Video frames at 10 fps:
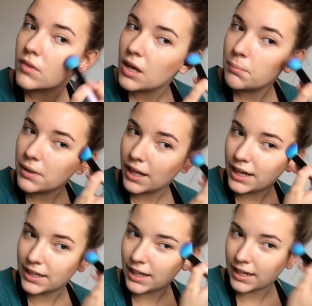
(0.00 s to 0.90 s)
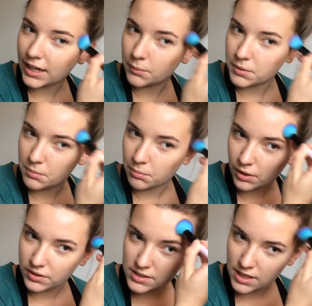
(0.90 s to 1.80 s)
apply it like I would a
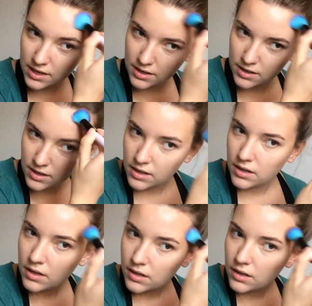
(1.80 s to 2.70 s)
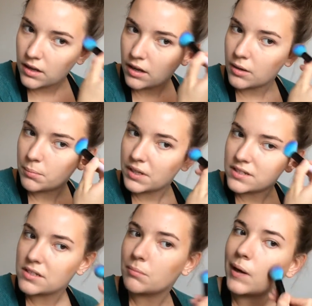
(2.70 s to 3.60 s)
bronzer up
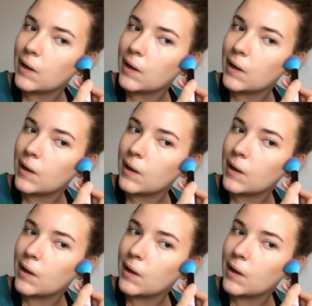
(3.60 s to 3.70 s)
into my